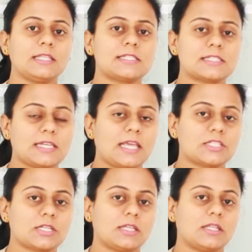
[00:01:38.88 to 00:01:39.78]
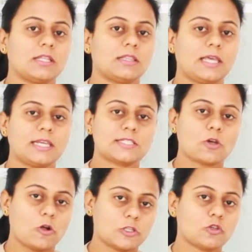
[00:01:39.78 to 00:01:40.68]
In this stage,
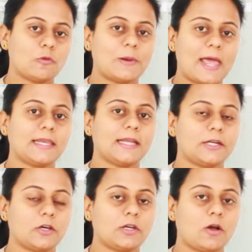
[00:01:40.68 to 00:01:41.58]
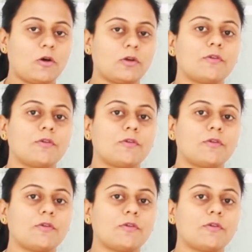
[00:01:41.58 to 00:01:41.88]
there is also planning done